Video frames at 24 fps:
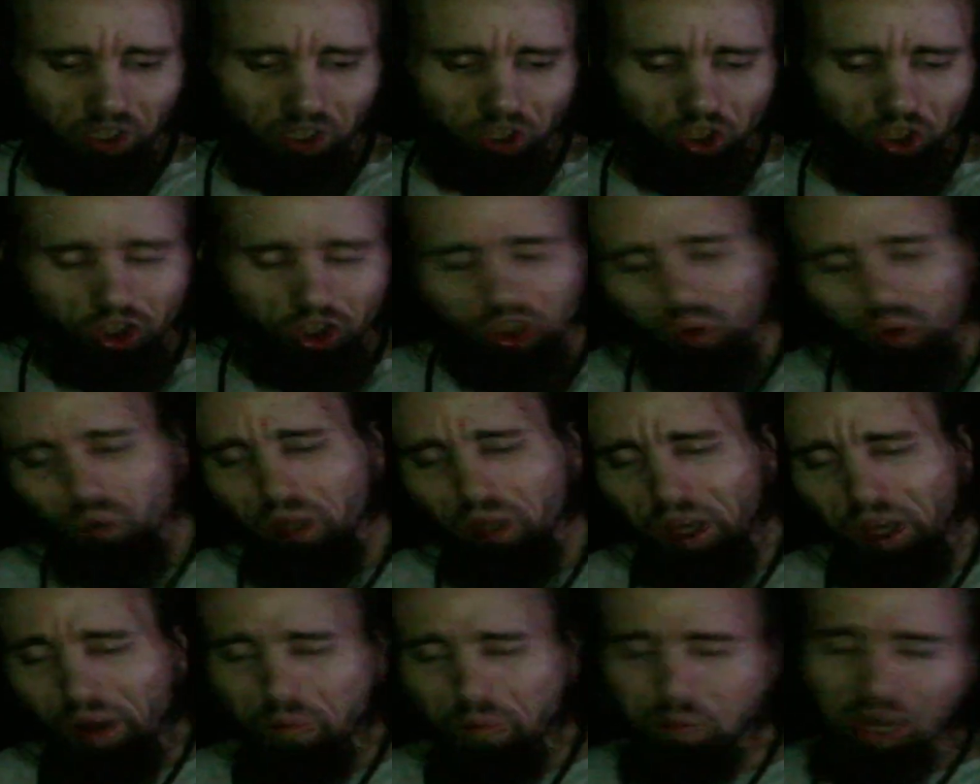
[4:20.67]
you
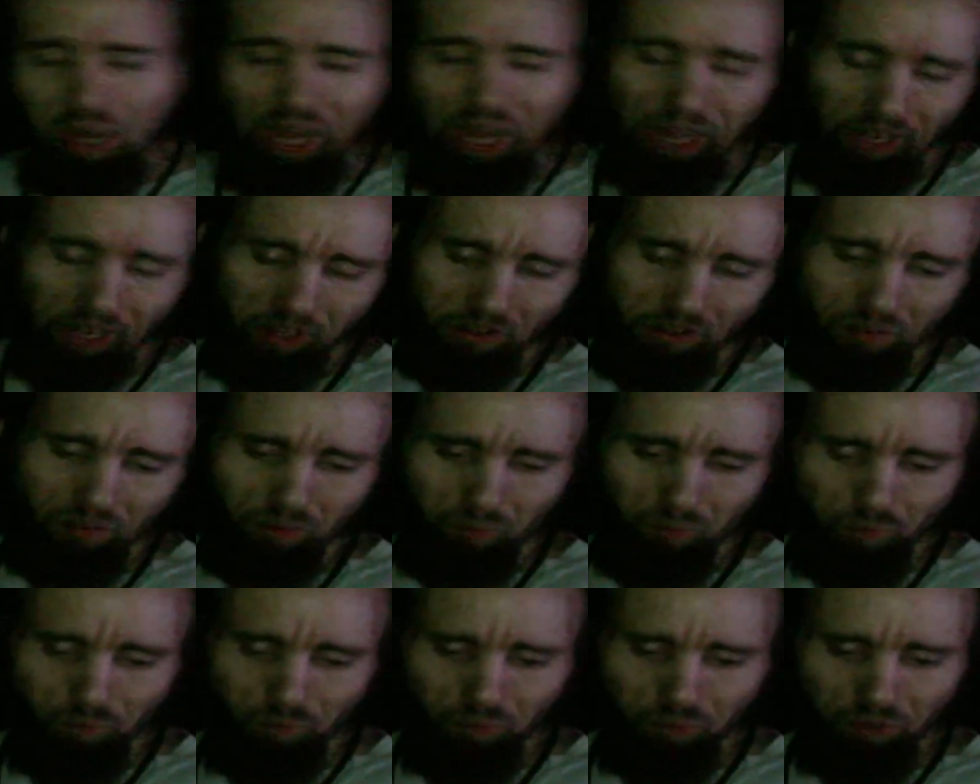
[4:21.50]
get mad
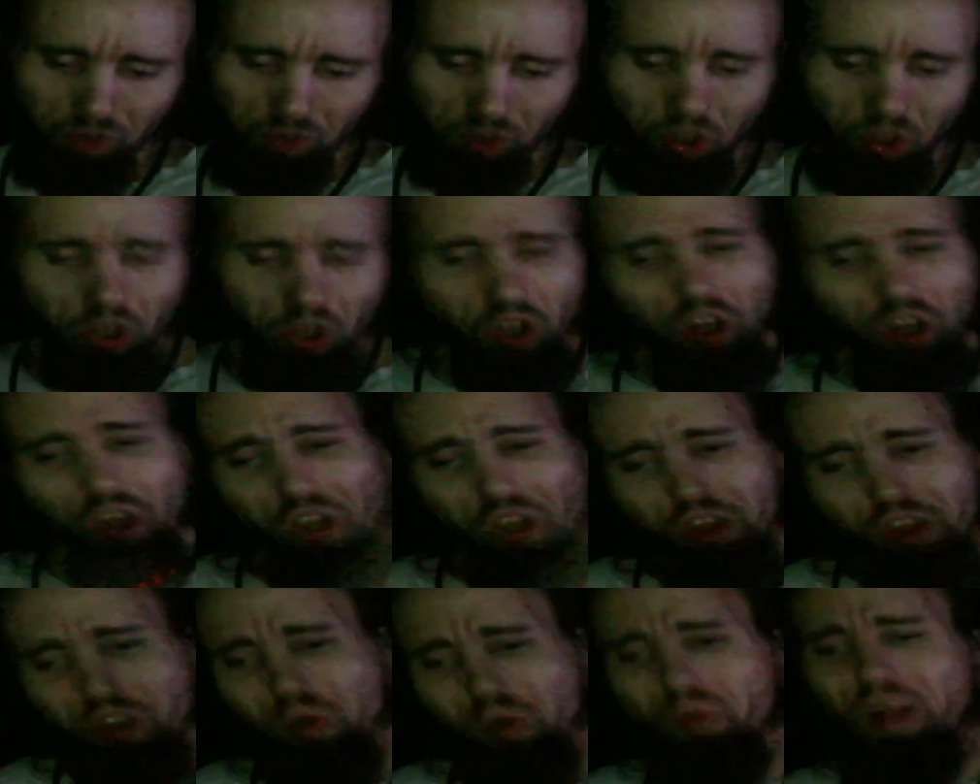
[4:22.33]

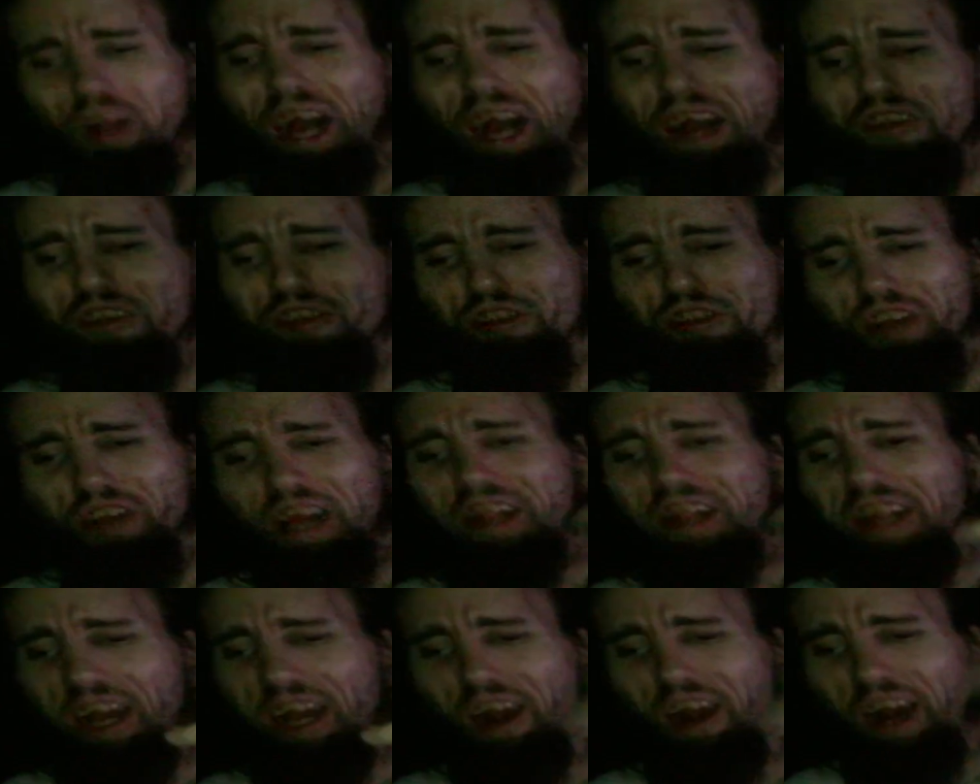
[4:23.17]
you guys
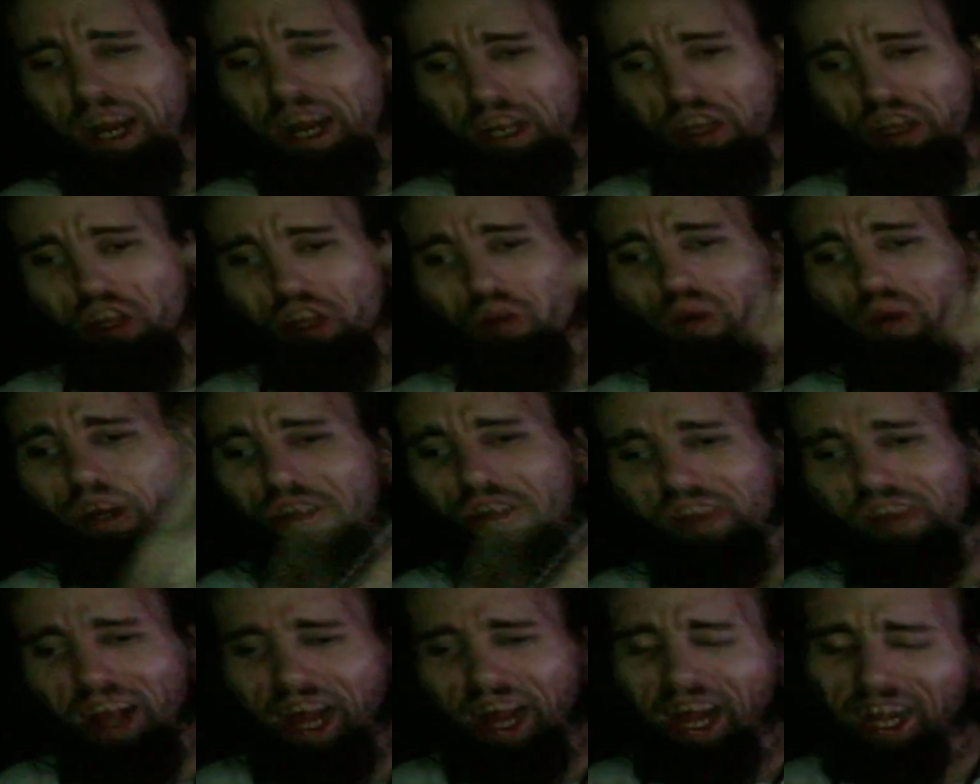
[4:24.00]
sit there and you
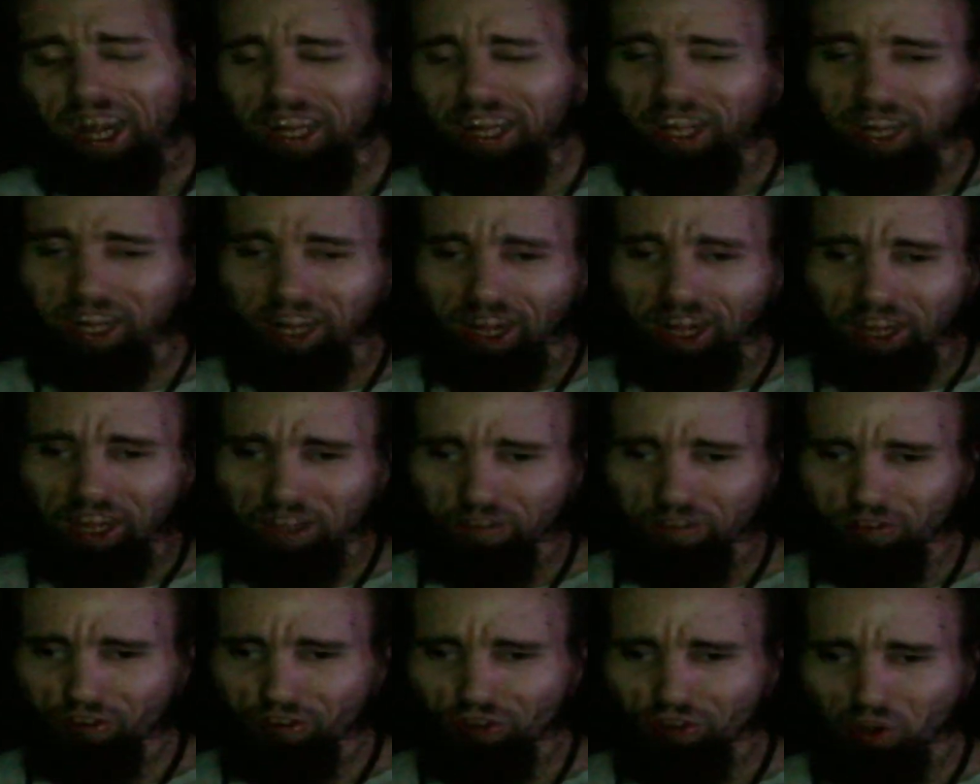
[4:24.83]

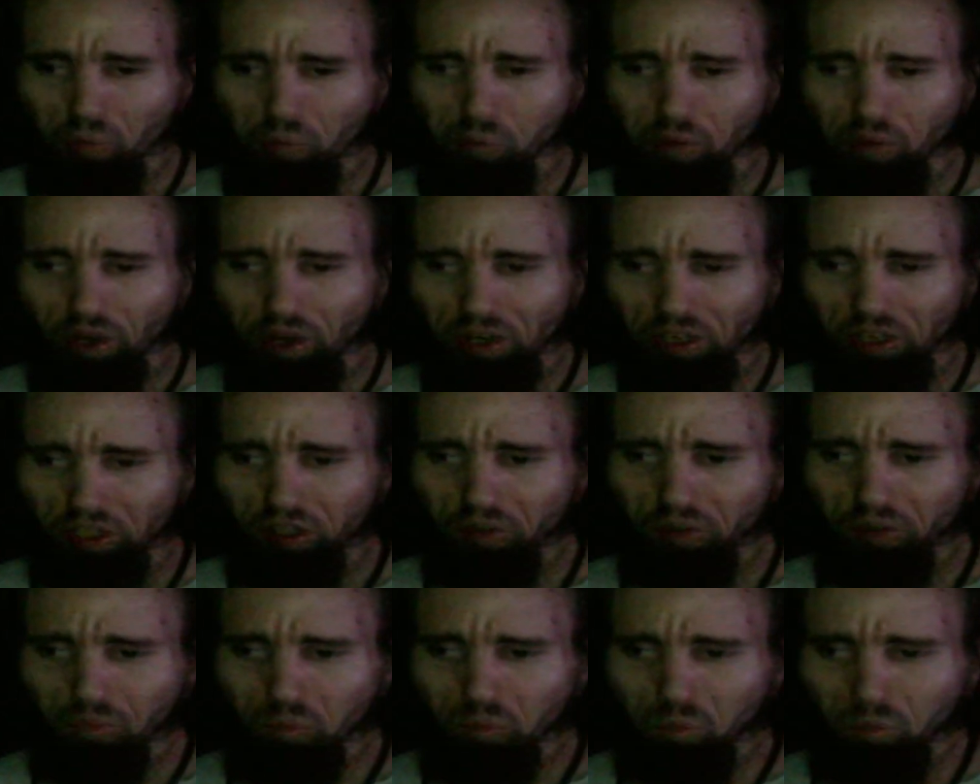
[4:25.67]
antagonize somebody
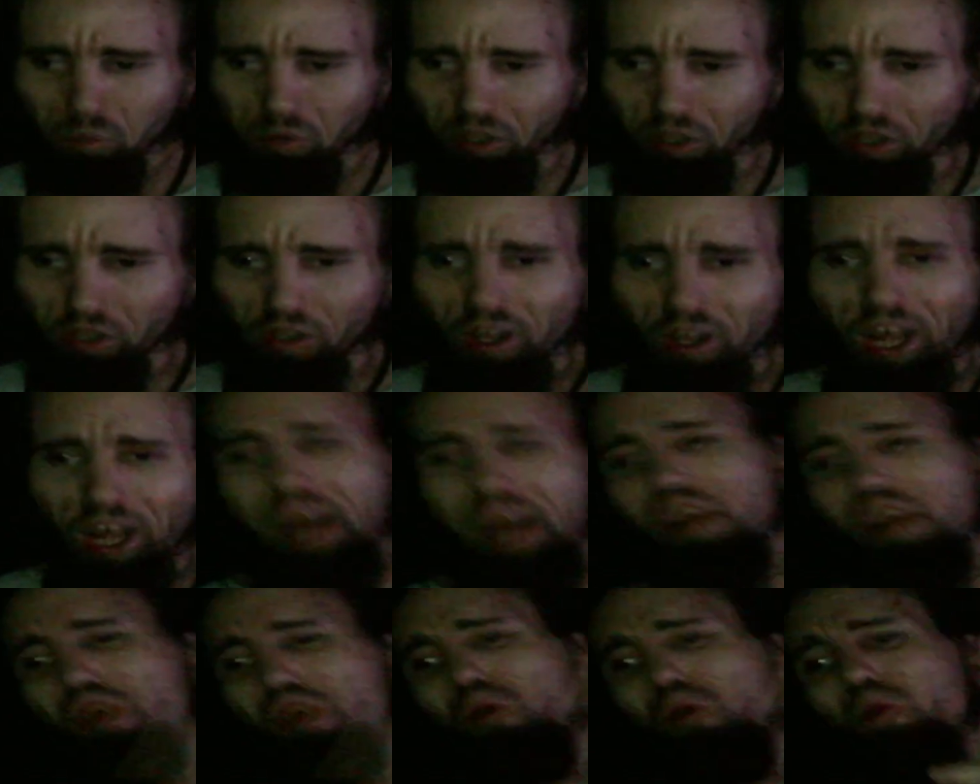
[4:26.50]

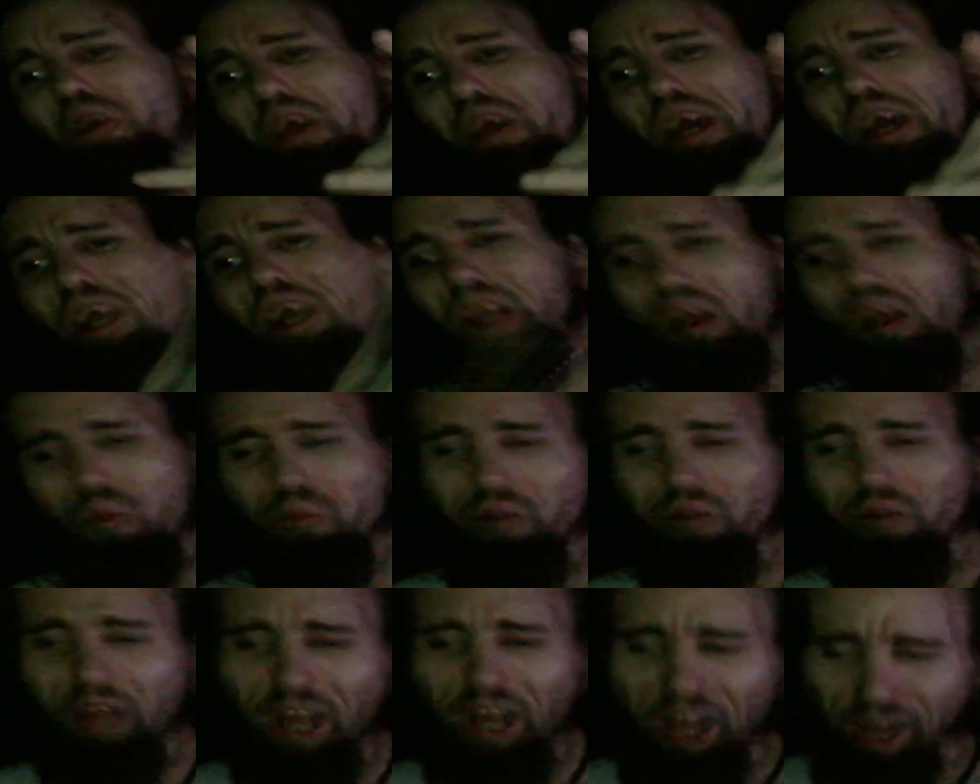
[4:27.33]
and you kick
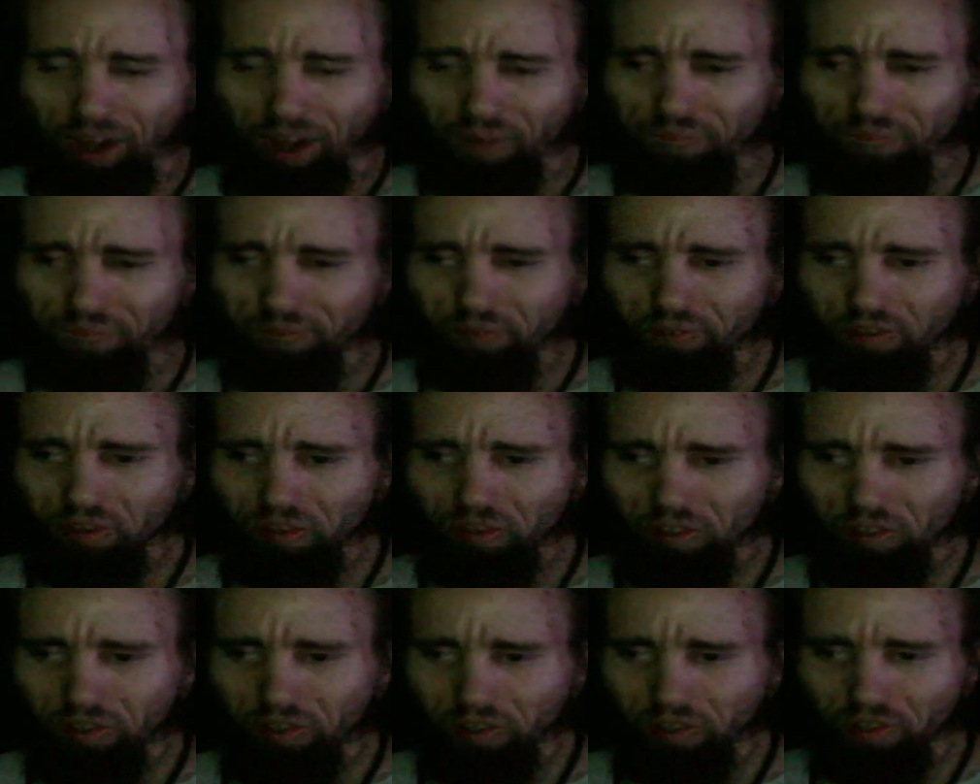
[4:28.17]
them down
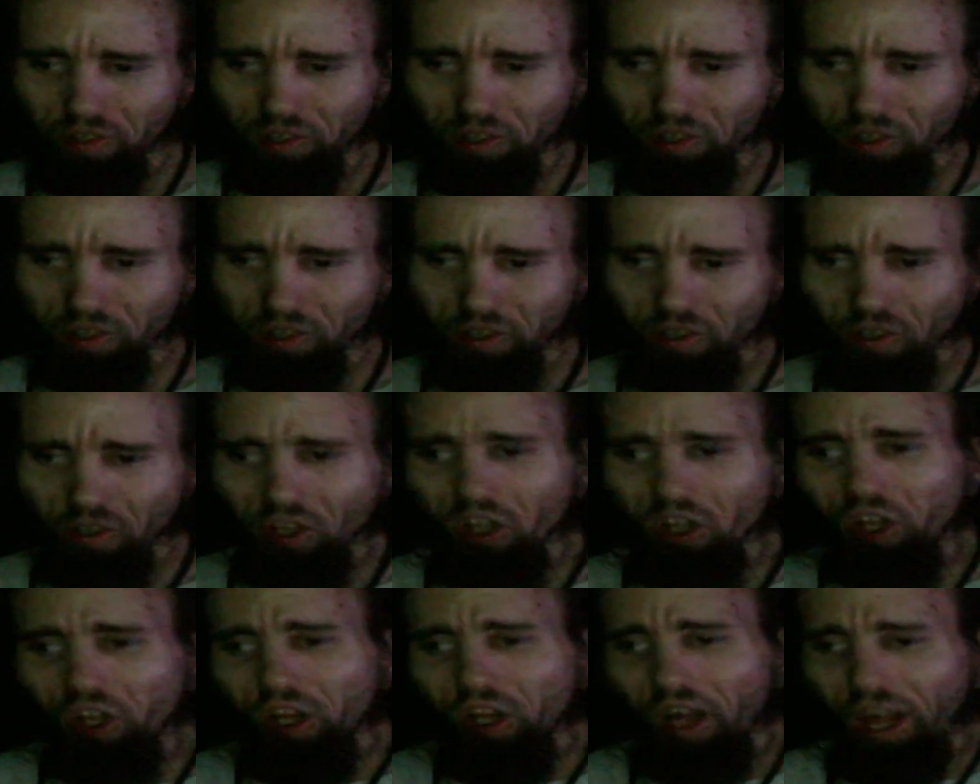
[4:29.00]

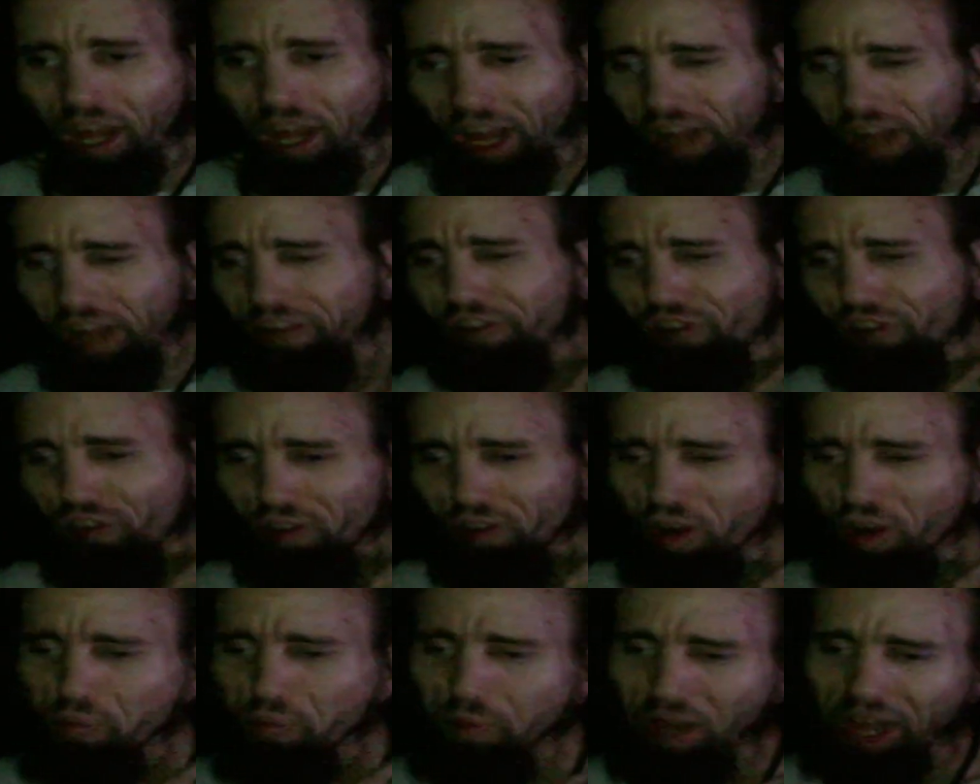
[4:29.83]
and
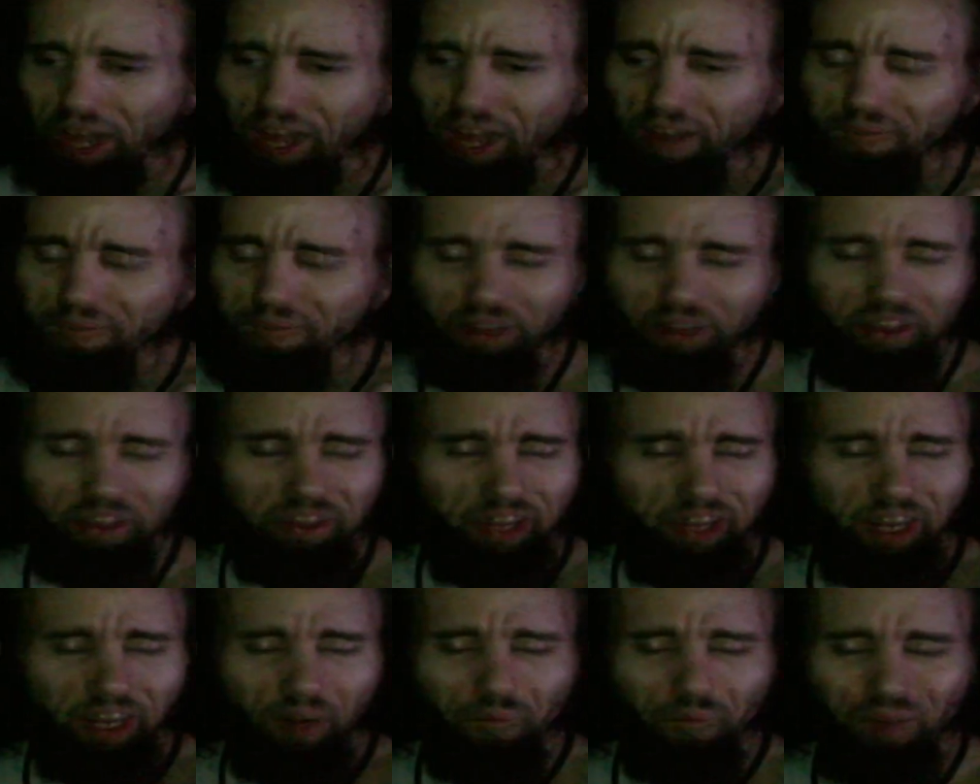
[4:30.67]
strip
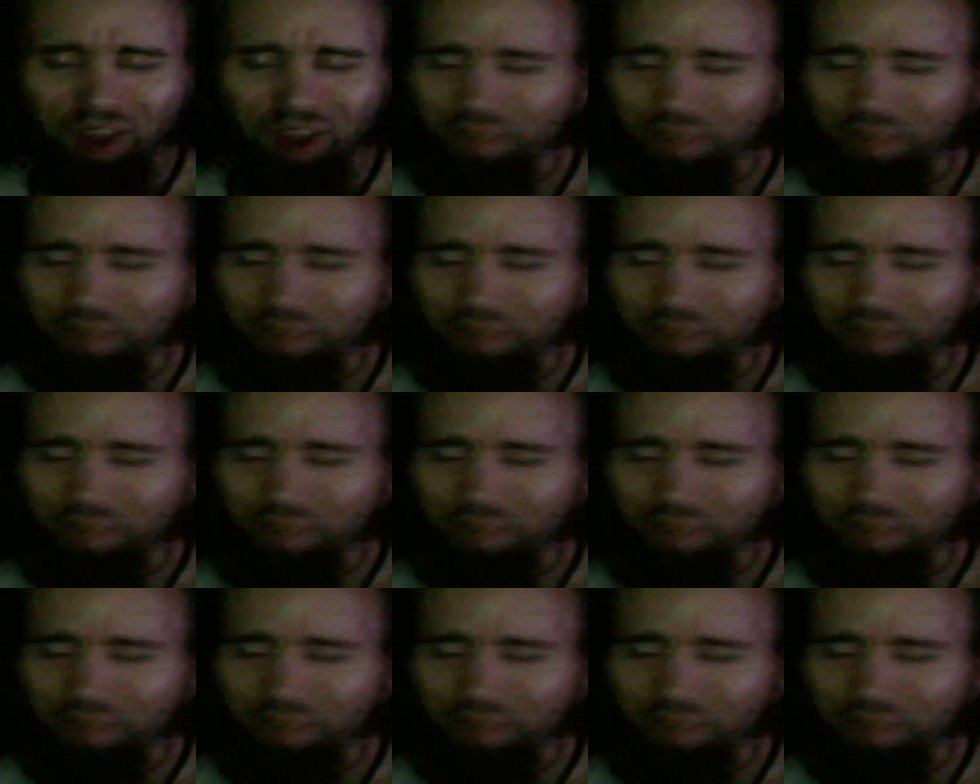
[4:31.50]
everything away